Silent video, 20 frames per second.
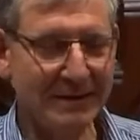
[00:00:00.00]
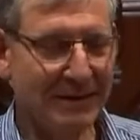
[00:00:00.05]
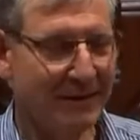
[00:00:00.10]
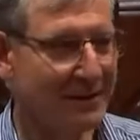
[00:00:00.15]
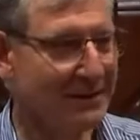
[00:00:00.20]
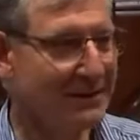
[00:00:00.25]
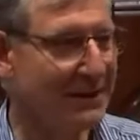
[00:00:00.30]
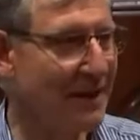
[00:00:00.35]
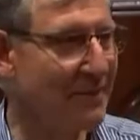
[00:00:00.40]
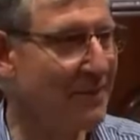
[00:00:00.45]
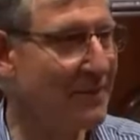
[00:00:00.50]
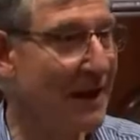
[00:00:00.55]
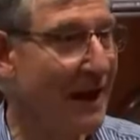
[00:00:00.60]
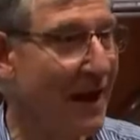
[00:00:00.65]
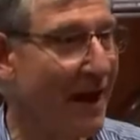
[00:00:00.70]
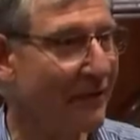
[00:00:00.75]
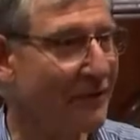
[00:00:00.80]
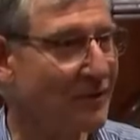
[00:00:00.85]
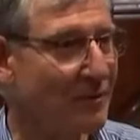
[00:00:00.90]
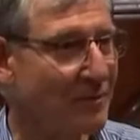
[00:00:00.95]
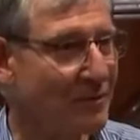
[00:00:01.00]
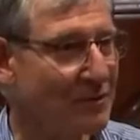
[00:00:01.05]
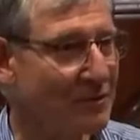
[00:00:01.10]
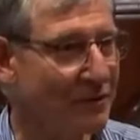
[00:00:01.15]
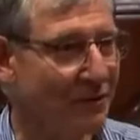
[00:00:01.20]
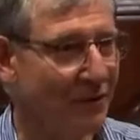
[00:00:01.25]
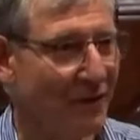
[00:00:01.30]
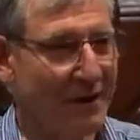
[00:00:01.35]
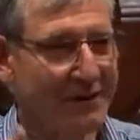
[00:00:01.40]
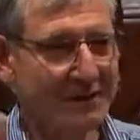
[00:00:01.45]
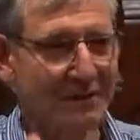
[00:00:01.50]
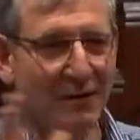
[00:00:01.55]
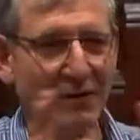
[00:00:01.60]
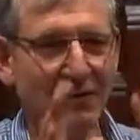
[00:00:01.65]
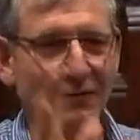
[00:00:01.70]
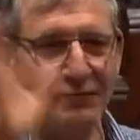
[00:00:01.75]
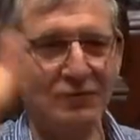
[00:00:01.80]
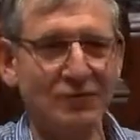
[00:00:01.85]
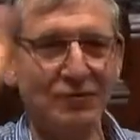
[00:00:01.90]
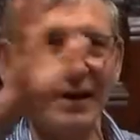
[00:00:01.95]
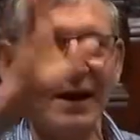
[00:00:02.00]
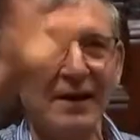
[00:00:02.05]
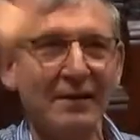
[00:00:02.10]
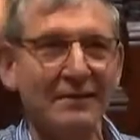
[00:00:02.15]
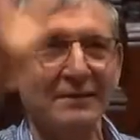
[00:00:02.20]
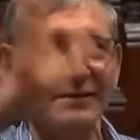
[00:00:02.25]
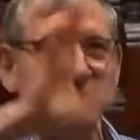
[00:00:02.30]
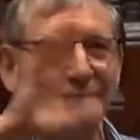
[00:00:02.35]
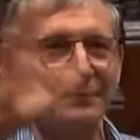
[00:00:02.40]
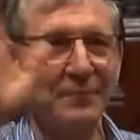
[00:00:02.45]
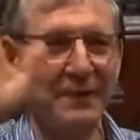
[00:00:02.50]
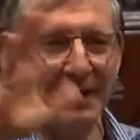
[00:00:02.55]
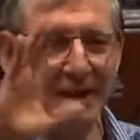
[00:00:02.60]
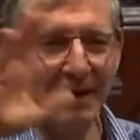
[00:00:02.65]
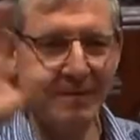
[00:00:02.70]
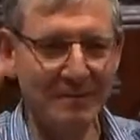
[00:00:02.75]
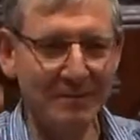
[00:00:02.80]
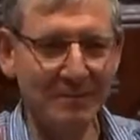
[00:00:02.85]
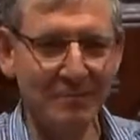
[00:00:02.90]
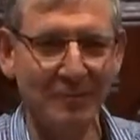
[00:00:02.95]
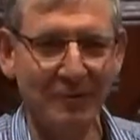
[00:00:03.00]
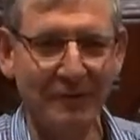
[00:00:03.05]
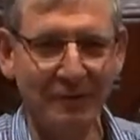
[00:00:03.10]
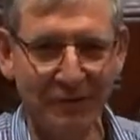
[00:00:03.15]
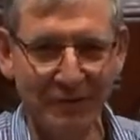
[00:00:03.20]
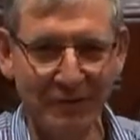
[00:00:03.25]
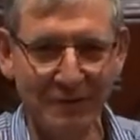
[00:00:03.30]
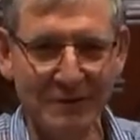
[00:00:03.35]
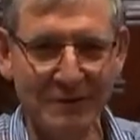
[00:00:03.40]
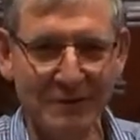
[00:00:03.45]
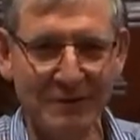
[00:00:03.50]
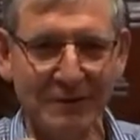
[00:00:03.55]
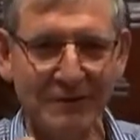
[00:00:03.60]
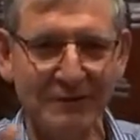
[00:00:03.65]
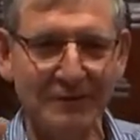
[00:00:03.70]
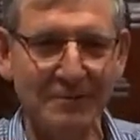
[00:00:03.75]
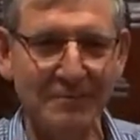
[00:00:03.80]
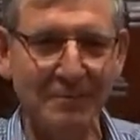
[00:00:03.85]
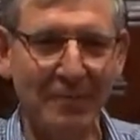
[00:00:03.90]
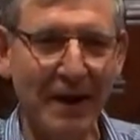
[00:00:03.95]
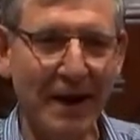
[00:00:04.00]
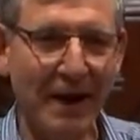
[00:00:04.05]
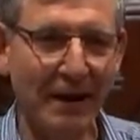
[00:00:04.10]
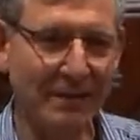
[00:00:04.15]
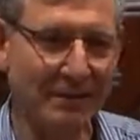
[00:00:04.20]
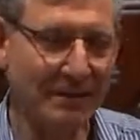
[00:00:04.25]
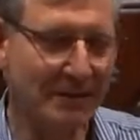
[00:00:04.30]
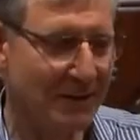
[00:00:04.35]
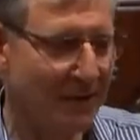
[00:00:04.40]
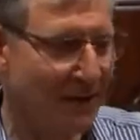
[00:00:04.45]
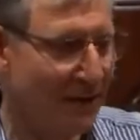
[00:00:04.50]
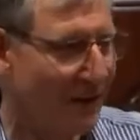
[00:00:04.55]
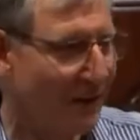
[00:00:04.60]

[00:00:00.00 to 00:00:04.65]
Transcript: and the same thing after bushfires, the whole trunk becomes a profusion of sprouts.